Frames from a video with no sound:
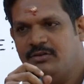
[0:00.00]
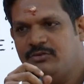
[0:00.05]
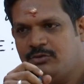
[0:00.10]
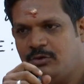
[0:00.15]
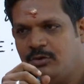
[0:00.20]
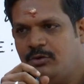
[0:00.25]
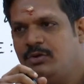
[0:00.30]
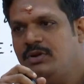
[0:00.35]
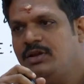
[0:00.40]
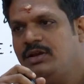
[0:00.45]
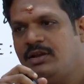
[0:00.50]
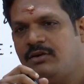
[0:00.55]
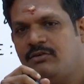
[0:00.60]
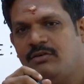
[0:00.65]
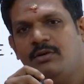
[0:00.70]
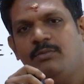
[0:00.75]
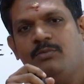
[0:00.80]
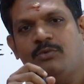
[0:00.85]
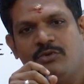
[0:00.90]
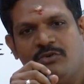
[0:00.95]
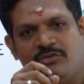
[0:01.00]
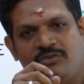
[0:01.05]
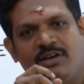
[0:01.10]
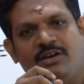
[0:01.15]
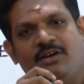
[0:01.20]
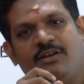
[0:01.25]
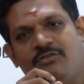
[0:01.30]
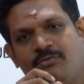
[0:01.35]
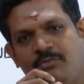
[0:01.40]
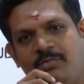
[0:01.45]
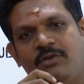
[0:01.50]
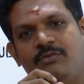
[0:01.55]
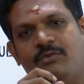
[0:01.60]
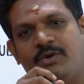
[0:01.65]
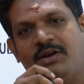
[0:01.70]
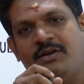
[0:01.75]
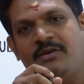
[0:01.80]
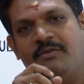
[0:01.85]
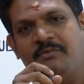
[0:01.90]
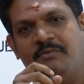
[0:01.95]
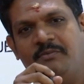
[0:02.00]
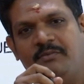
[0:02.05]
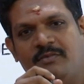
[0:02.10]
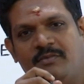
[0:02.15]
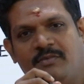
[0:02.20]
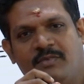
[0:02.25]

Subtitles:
slowly develop to the state of B1.